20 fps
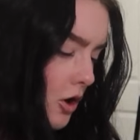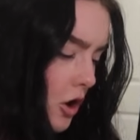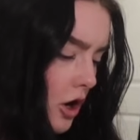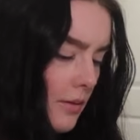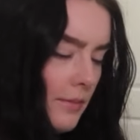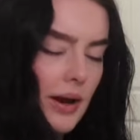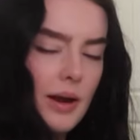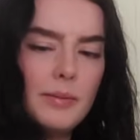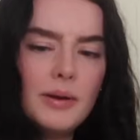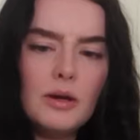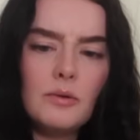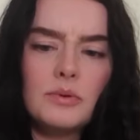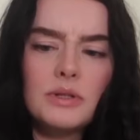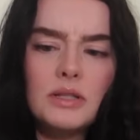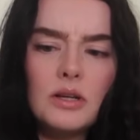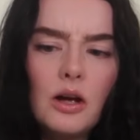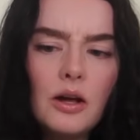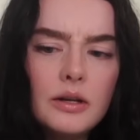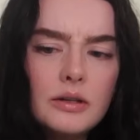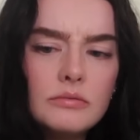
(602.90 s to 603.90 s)
Or maybe it
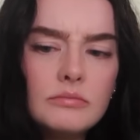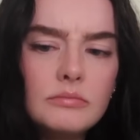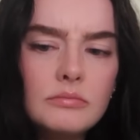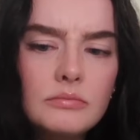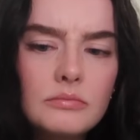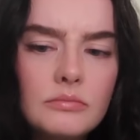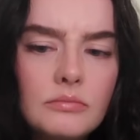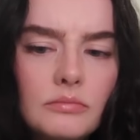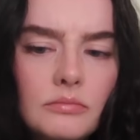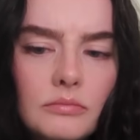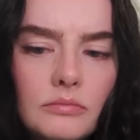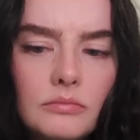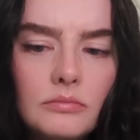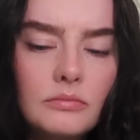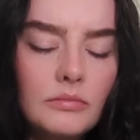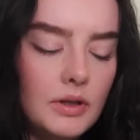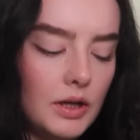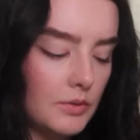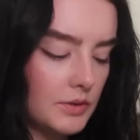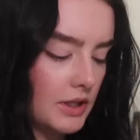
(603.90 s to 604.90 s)
was on...
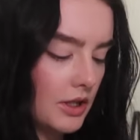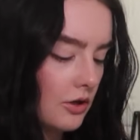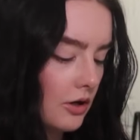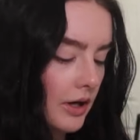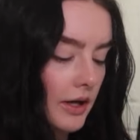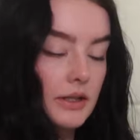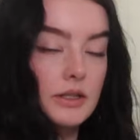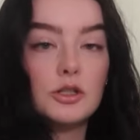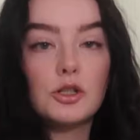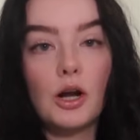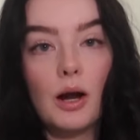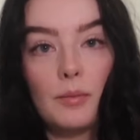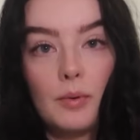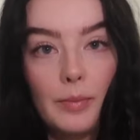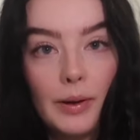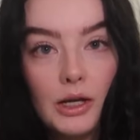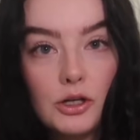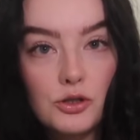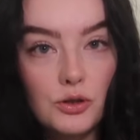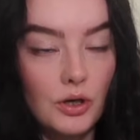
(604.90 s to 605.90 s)
It was either on Instagram or
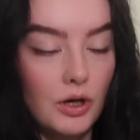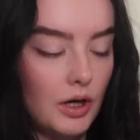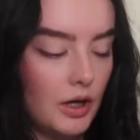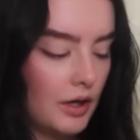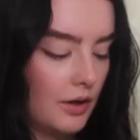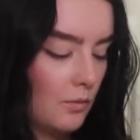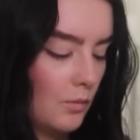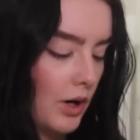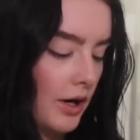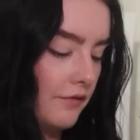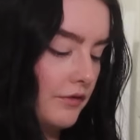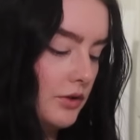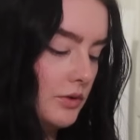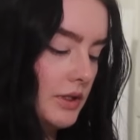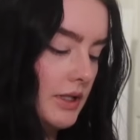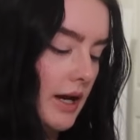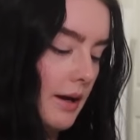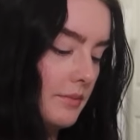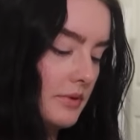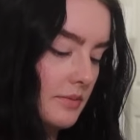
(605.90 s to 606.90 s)
Patreon. One of you
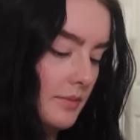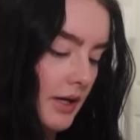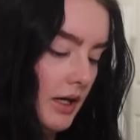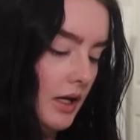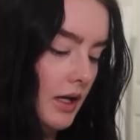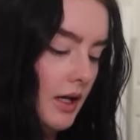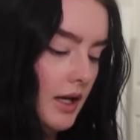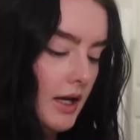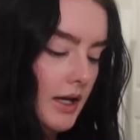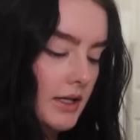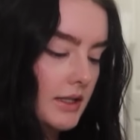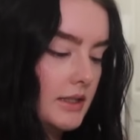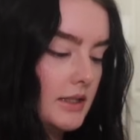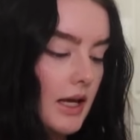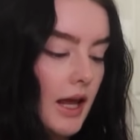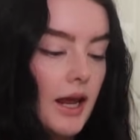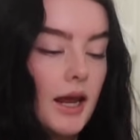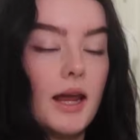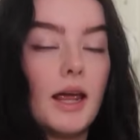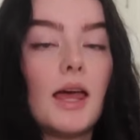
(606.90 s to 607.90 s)
DM'd me
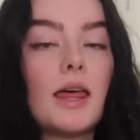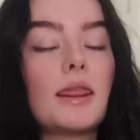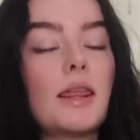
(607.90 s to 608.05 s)
saying